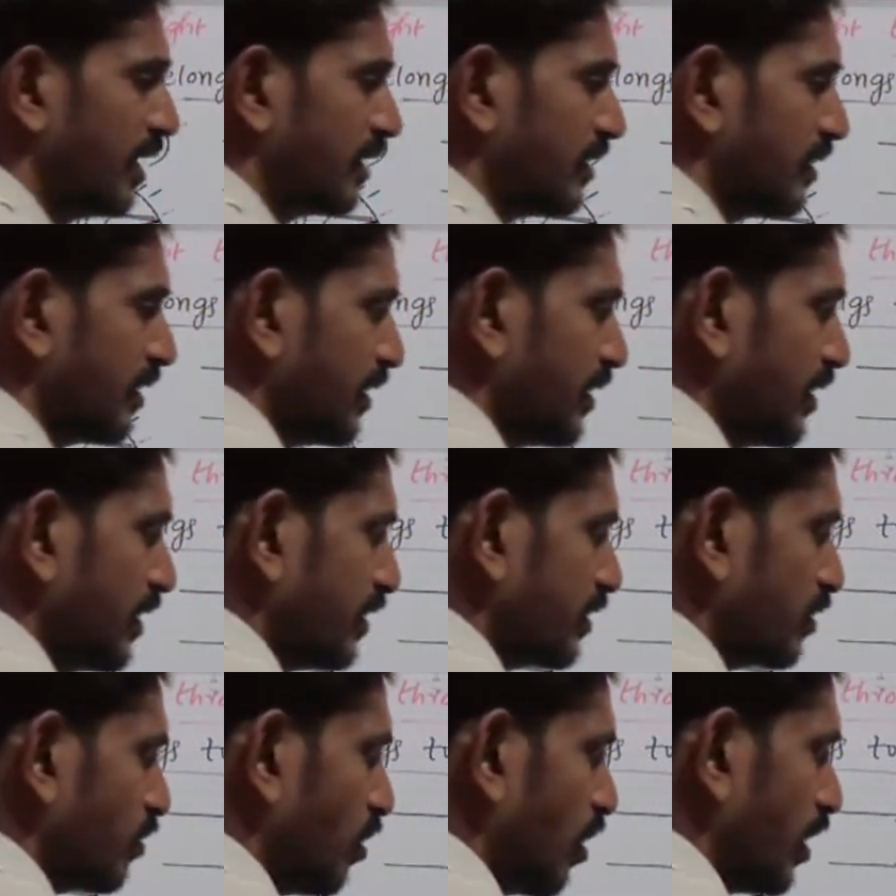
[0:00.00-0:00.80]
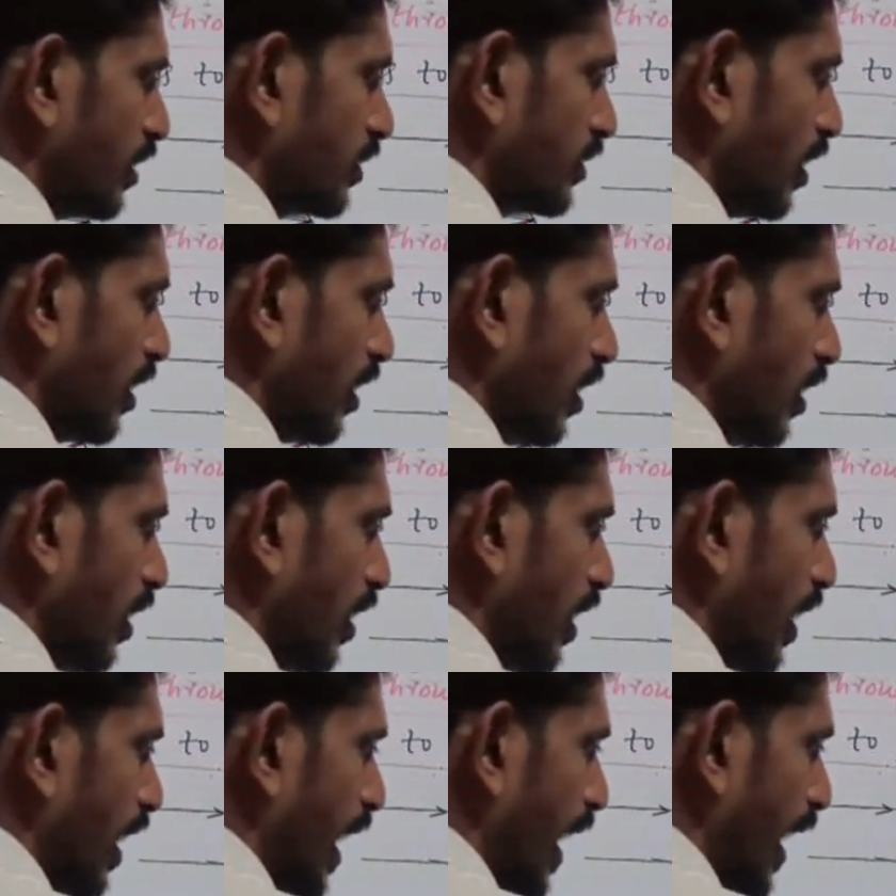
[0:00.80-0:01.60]
So this is called as
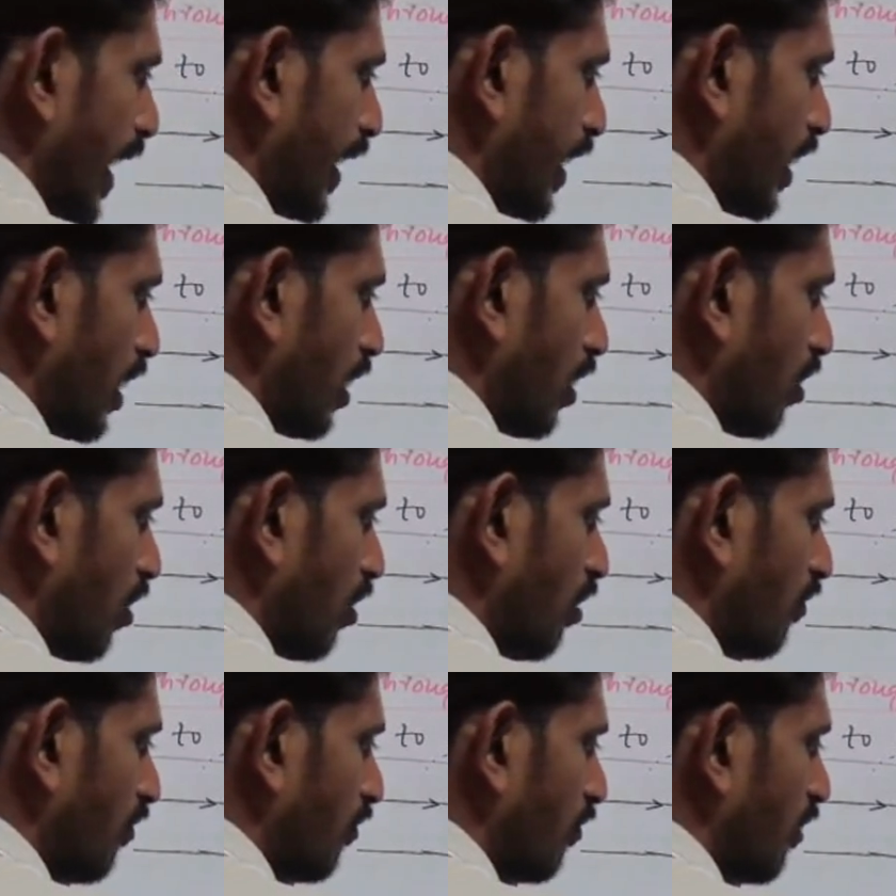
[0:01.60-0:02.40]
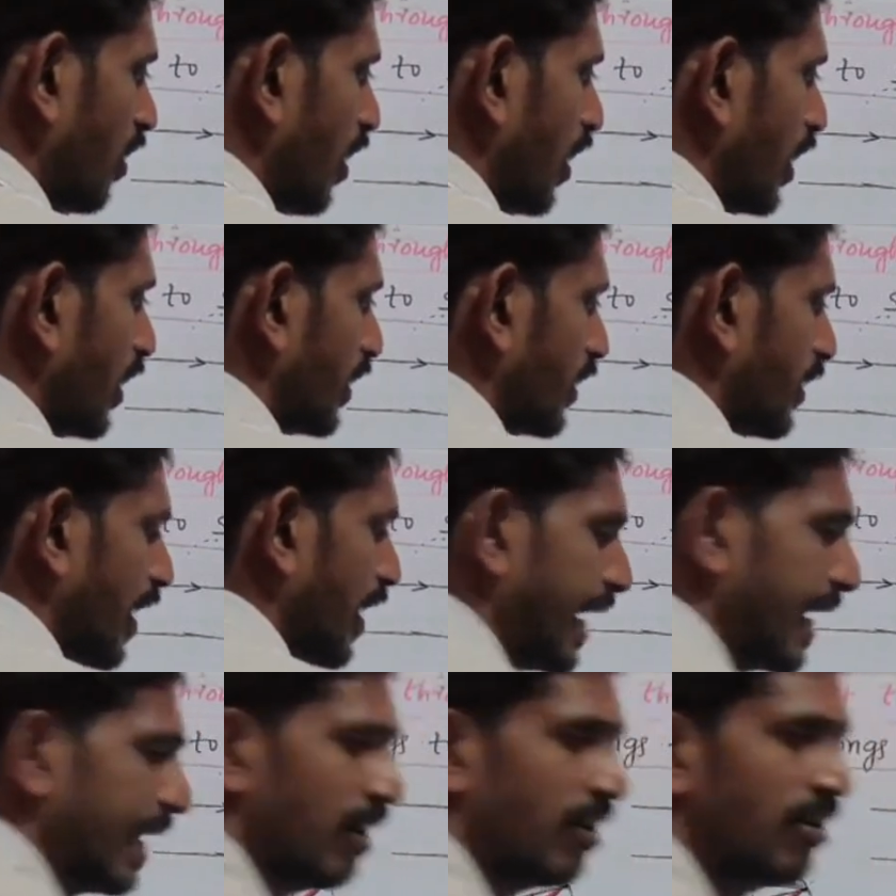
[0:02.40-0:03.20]
a angle of I.
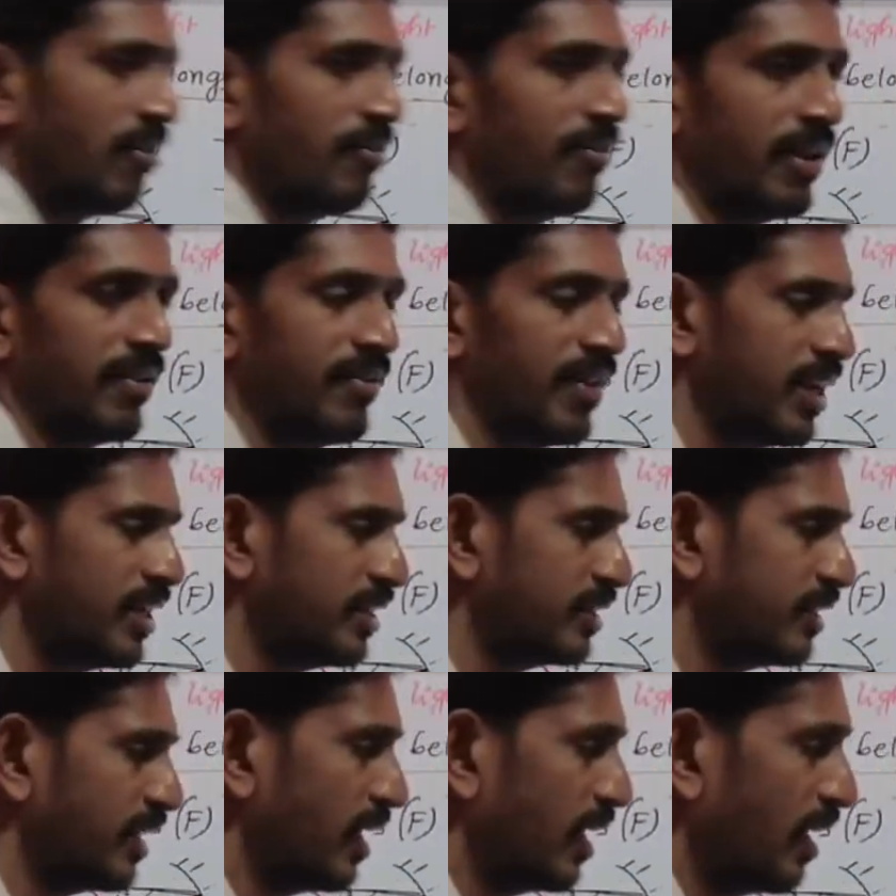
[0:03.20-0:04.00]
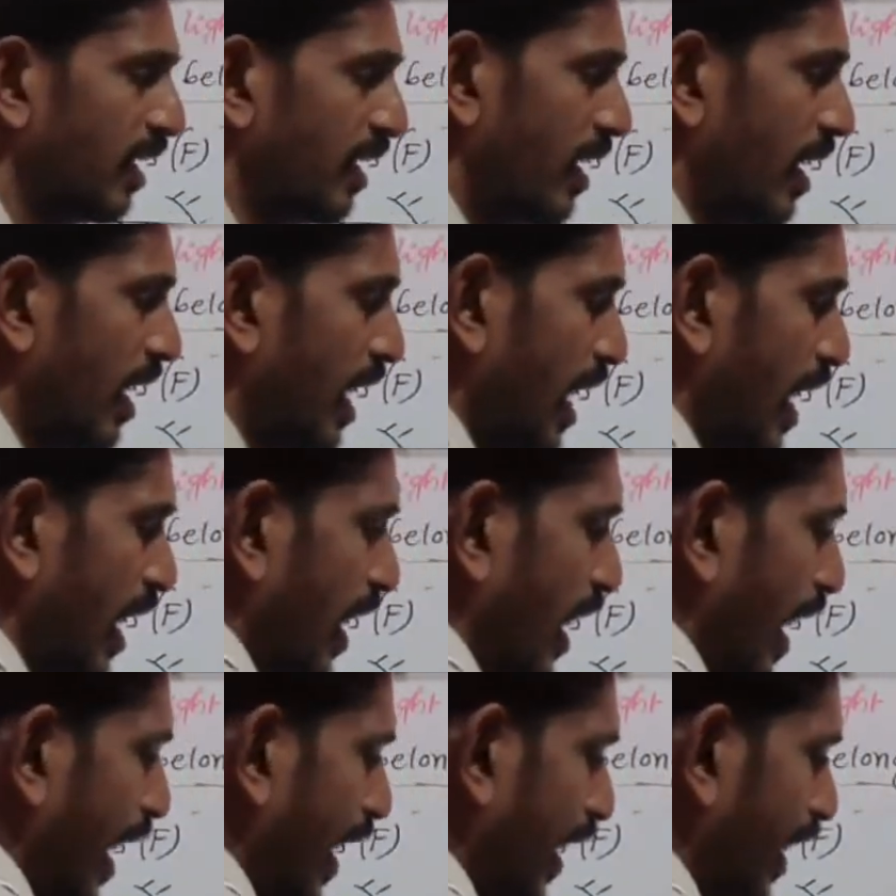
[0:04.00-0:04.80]
Angle of I. Where is the
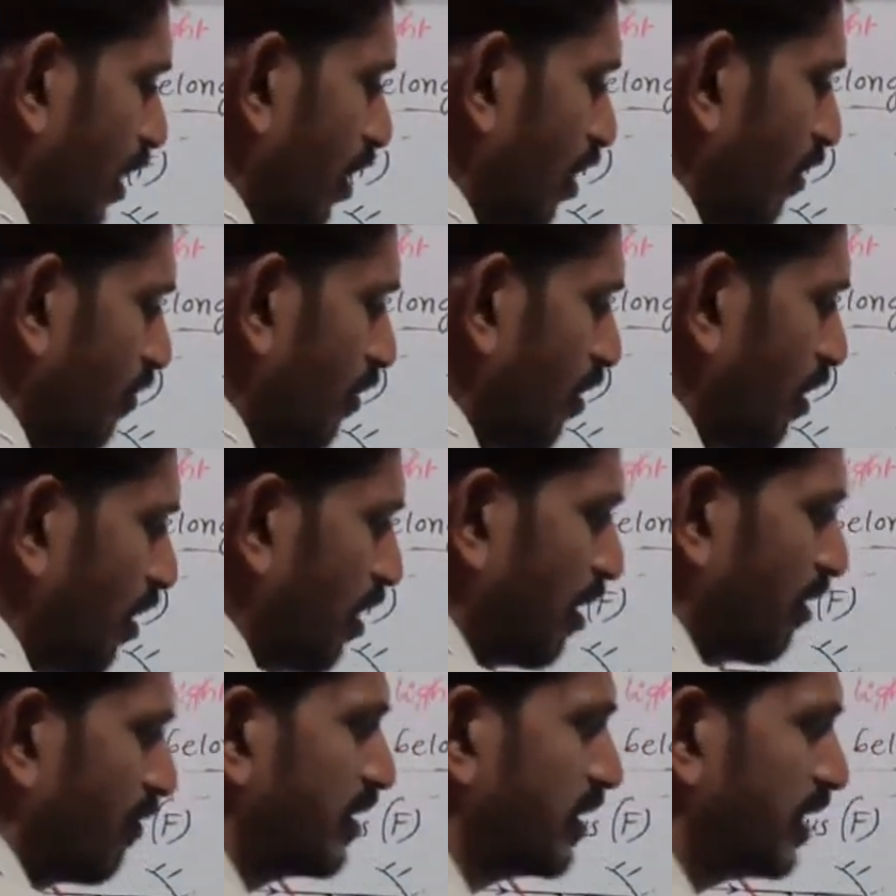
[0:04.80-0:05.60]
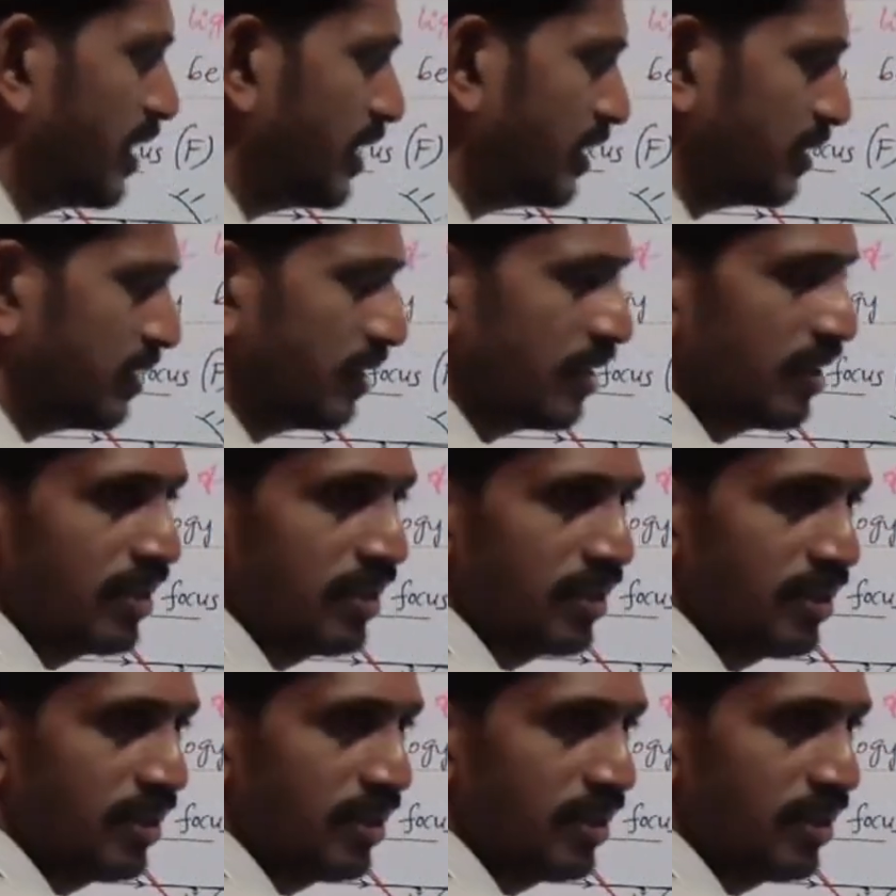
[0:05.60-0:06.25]
angle of R which is